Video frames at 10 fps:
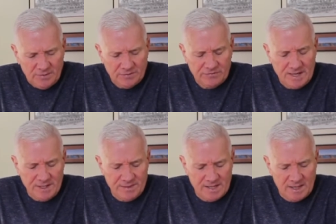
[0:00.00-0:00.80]
The
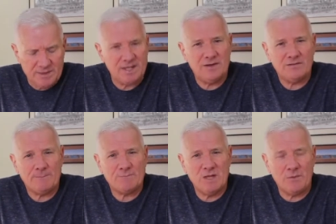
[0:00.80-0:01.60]
third thing
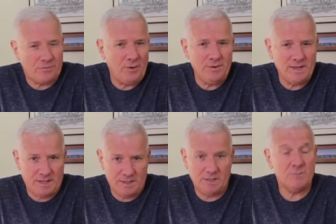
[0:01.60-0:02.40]

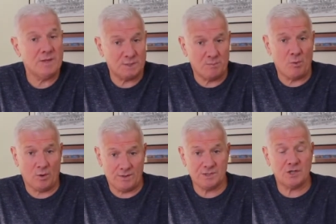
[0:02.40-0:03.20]
I think that's
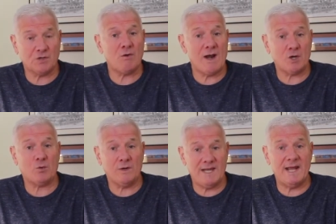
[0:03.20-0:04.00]
important is to try to
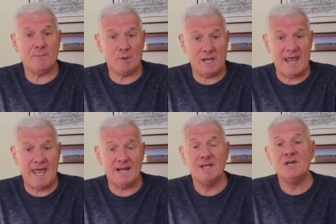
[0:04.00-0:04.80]
create a
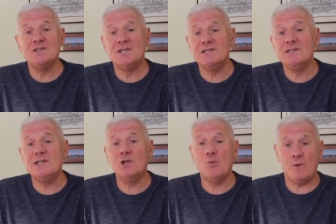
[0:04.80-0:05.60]
plan to
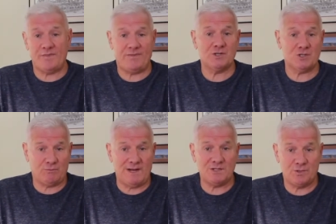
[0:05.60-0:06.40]
deal with the
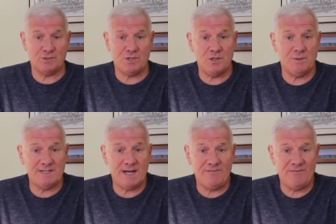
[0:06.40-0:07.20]
stressors that you
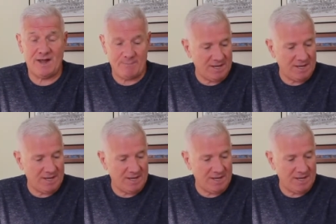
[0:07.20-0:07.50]
identify.